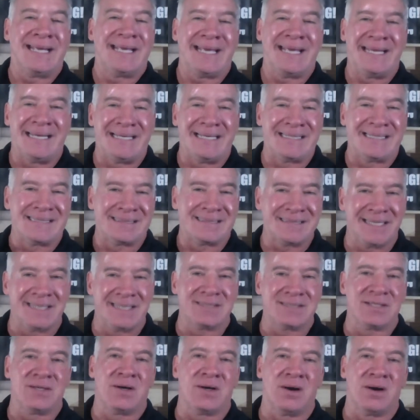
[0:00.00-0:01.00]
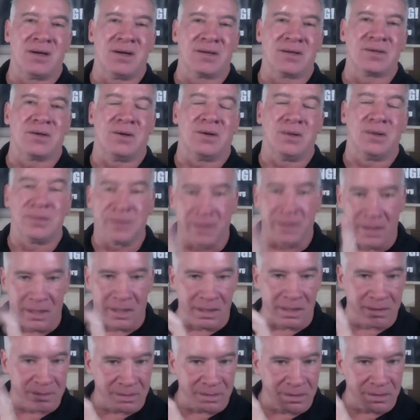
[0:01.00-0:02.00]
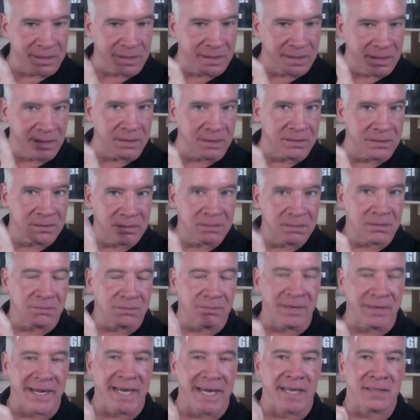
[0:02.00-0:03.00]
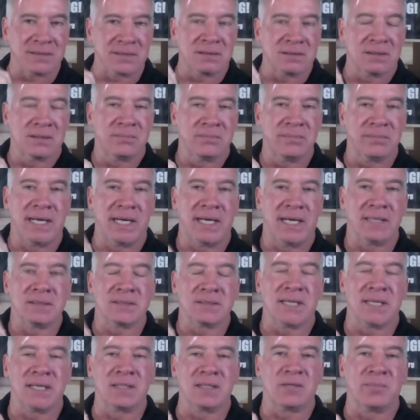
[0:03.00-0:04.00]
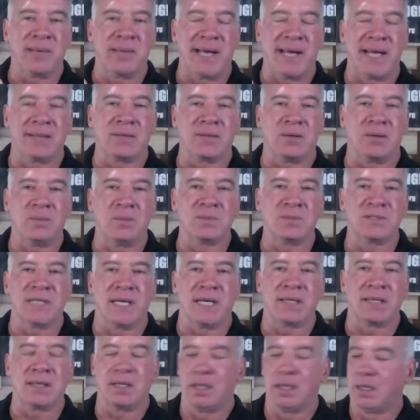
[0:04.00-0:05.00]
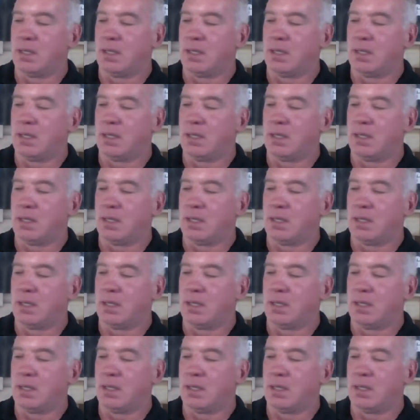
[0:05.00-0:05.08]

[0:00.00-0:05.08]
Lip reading: and he sent an article again, rant by psychopath Homseth,